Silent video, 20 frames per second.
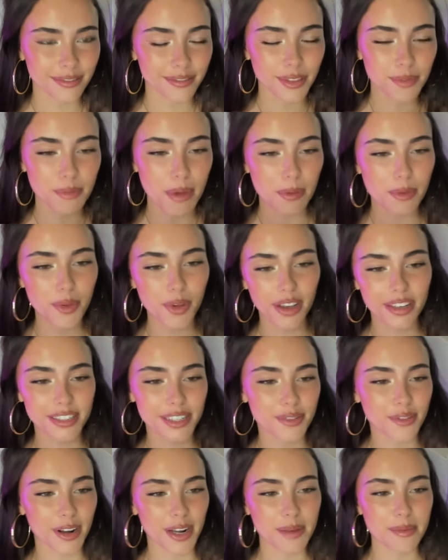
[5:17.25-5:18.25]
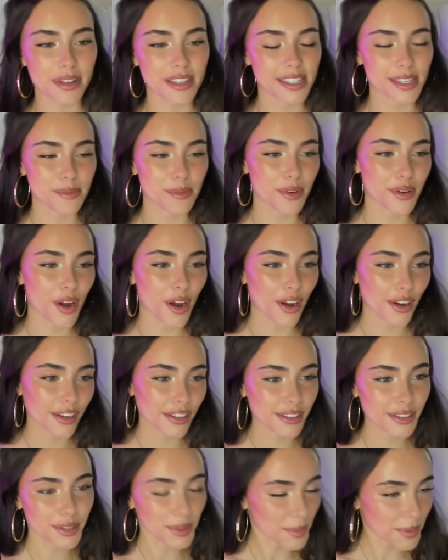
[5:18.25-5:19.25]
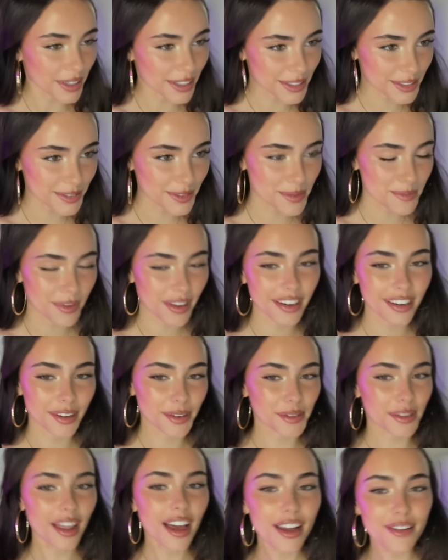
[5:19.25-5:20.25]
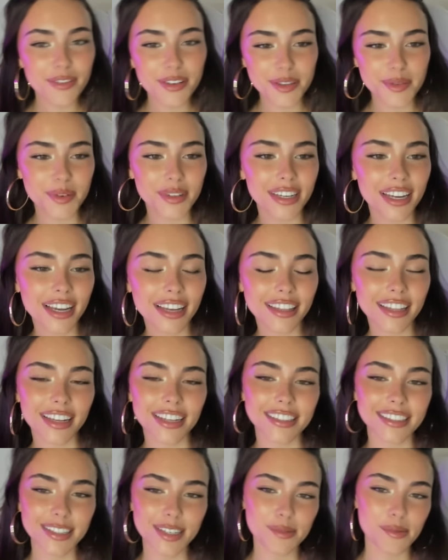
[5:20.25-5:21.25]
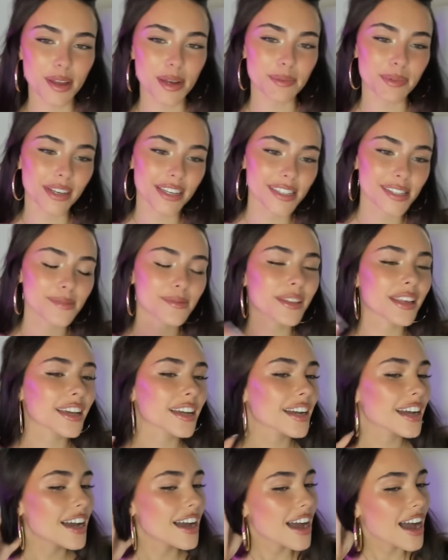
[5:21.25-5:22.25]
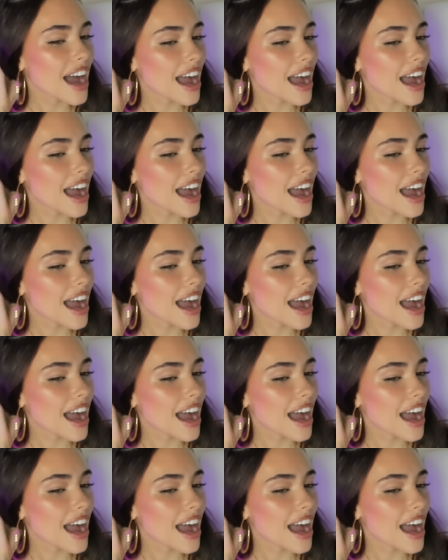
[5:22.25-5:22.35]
maybe you guys could recommend someone on Twitch for me to go live with one day and they could teach me how to play something.